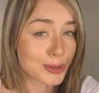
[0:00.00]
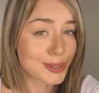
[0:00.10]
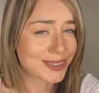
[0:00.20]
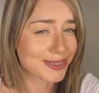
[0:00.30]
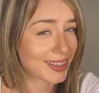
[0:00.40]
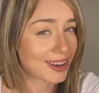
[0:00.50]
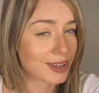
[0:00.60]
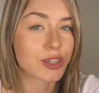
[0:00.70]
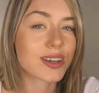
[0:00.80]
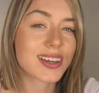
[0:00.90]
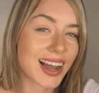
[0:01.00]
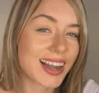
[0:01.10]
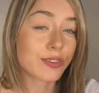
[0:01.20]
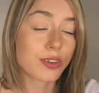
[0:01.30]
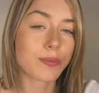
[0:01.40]
girls out there, you could
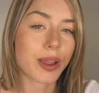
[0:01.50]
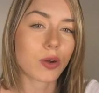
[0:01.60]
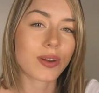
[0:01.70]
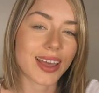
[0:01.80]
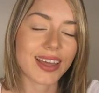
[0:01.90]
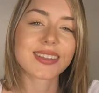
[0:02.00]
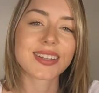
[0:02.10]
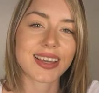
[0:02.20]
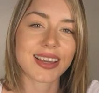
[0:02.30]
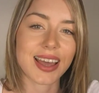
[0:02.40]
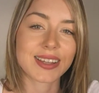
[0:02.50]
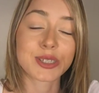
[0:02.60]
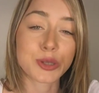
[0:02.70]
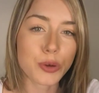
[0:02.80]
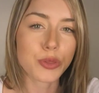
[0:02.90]
kind of compare what egg-laying hens
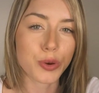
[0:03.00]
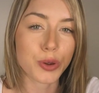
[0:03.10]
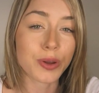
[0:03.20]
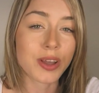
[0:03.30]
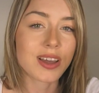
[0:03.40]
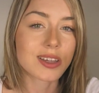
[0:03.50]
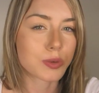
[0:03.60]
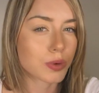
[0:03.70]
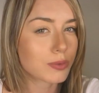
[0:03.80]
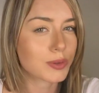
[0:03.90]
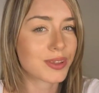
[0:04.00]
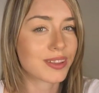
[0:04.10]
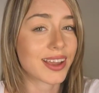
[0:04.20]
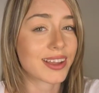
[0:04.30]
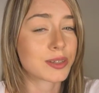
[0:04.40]
go through to what it would be
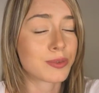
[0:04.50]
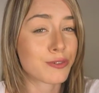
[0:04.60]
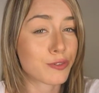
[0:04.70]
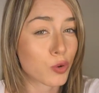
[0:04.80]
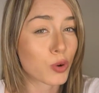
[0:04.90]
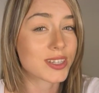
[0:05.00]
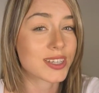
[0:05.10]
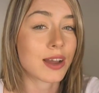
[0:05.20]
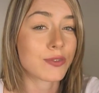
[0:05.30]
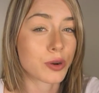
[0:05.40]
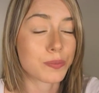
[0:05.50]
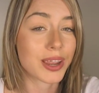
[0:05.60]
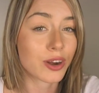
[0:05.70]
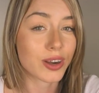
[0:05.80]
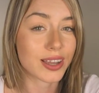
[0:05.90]
like to be forced to have your
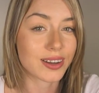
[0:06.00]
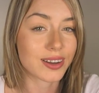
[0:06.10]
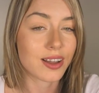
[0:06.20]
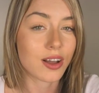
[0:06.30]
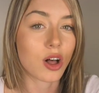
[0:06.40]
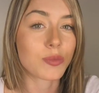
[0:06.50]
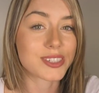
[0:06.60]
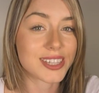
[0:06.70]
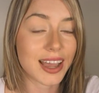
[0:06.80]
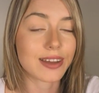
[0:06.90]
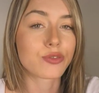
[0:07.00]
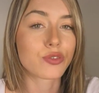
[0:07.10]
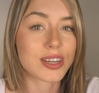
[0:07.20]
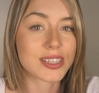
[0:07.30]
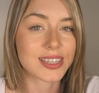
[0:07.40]
period almost
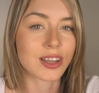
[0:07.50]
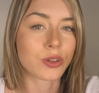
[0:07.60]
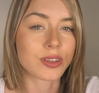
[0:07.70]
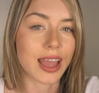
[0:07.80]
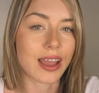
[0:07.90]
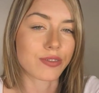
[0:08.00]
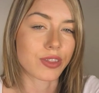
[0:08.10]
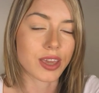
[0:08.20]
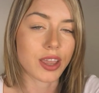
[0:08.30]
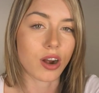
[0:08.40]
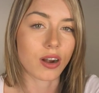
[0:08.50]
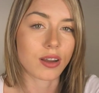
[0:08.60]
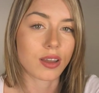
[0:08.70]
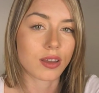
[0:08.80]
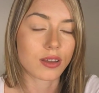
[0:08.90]
every single day of the year.
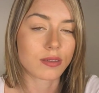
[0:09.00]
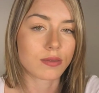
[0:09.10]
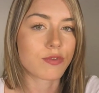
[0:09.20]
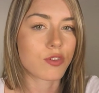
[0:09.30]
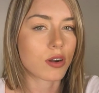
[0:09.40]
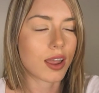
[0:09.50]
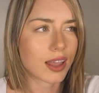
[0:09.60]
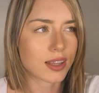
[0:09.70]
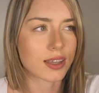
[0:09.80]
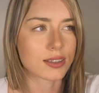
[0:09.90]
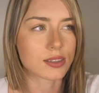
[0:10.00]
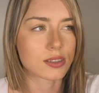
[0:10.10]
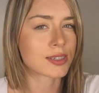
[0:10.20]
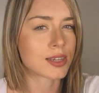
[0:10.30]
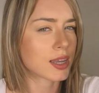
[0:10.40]
For
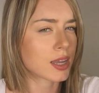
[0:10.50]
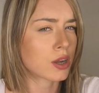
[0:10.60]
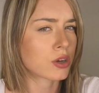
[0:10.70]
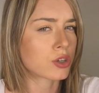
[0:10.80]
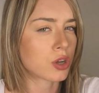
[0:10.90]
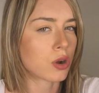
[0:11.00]
aliens to eat on